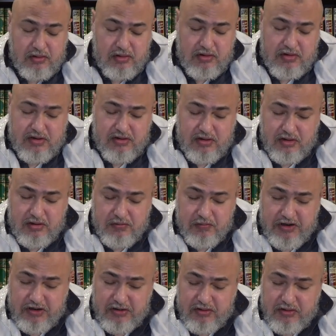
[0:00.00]
a
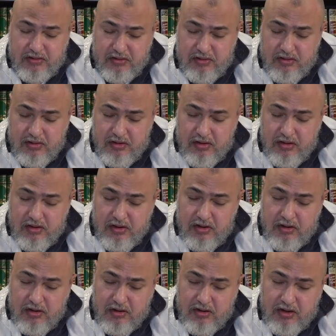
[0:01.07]
statement
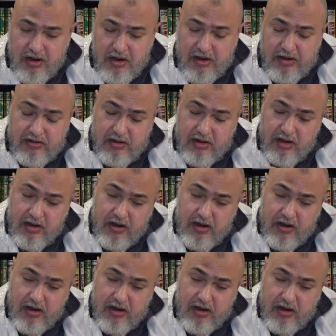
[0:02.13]
that